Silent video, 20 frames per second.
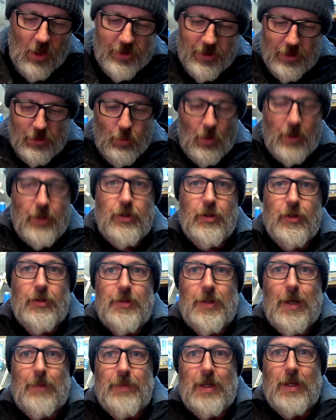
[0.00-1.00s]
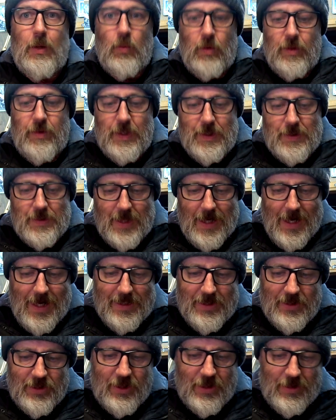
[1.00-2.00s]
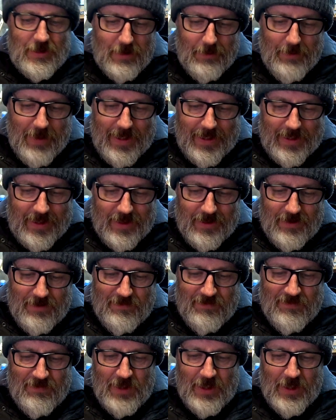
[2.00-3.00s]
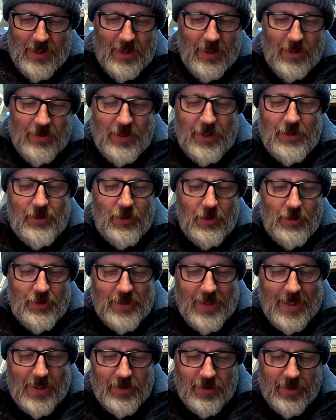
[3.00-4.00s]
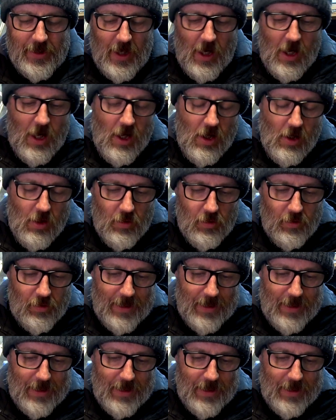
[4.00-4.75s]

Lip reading: just want to do something with this case just to make it. This used to actually hold